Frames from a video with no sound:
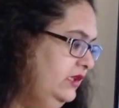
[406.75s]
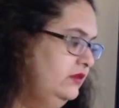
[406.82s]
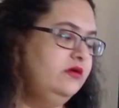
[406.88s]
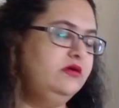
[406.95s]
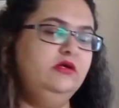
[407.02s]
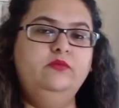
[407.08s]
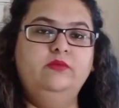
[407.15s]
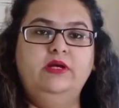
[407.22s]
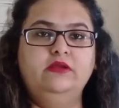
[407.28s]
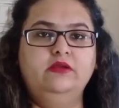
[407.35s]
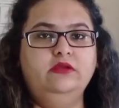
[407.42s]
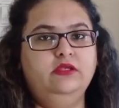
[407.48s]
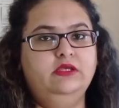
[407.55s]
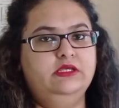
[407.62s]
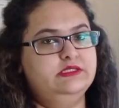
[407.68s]
The third
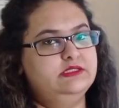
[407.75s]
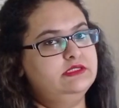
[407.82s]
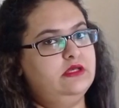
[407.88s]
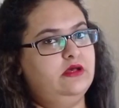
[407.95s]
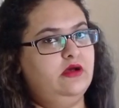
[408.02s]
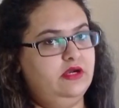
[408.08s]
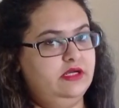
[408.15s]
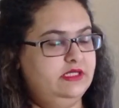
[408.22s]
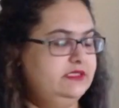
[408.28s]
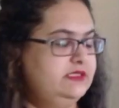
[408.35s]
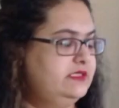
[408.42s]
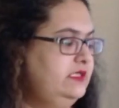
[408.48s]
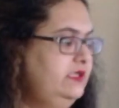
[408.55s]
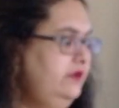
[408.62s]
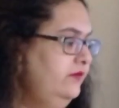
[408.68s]
one is
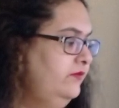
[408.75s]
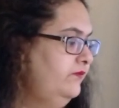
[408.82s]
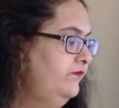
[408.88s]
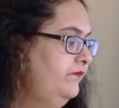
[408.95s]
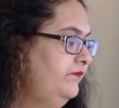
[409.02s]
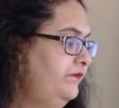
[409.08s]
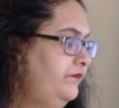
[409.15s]
RDC.